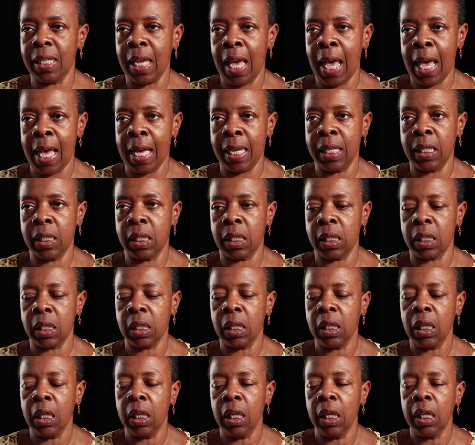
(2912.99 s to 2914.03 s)
as
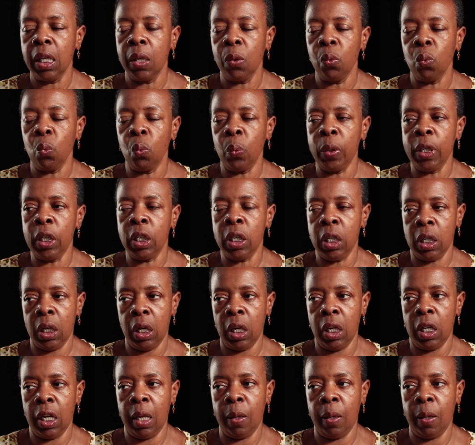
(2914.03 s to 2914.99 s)
we could.